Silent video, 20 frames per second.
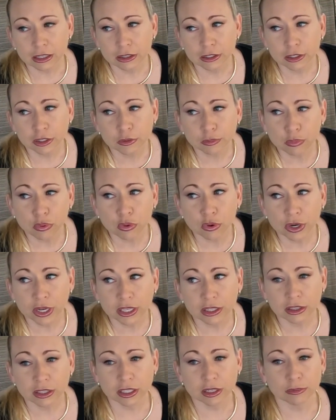at this
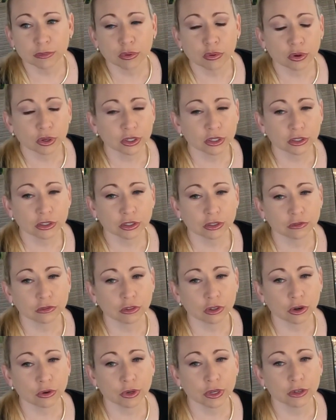point the importance of
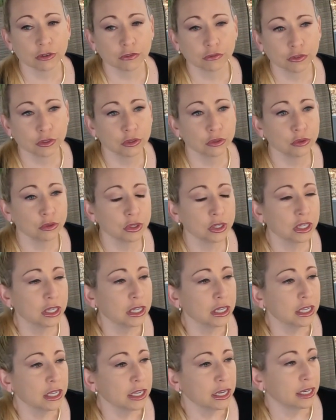growing food
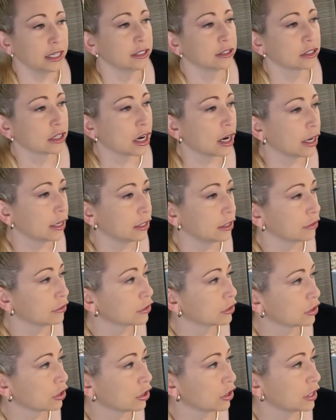is kind of
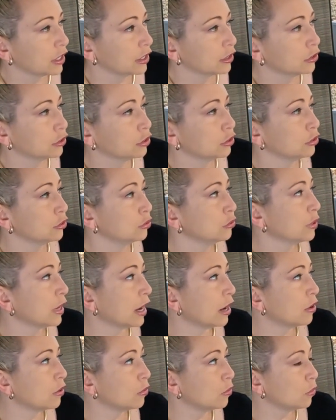starting to
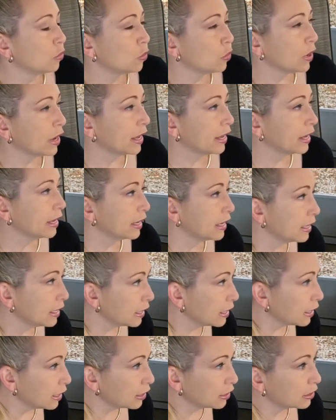
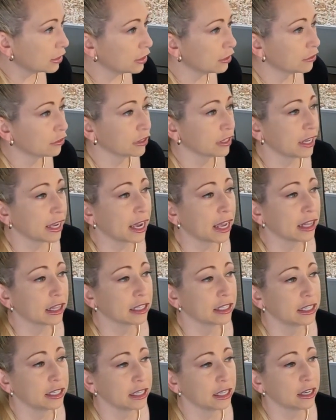outweigh the
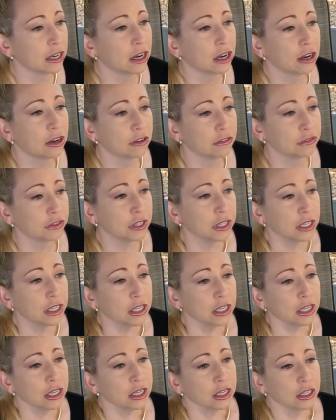reality of,
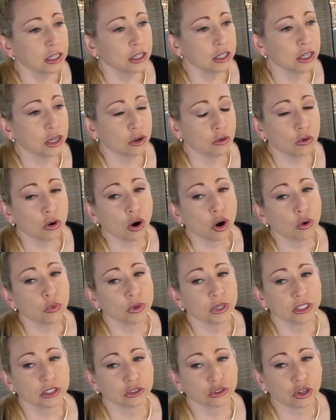you know,
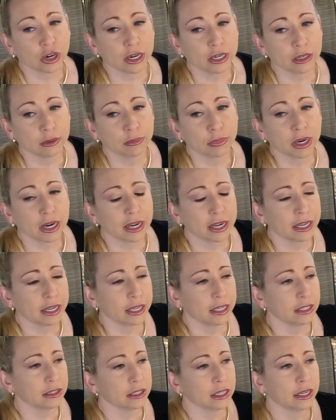always trying to
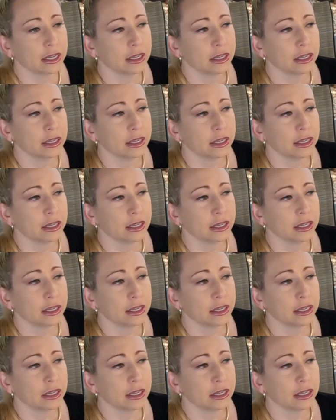buy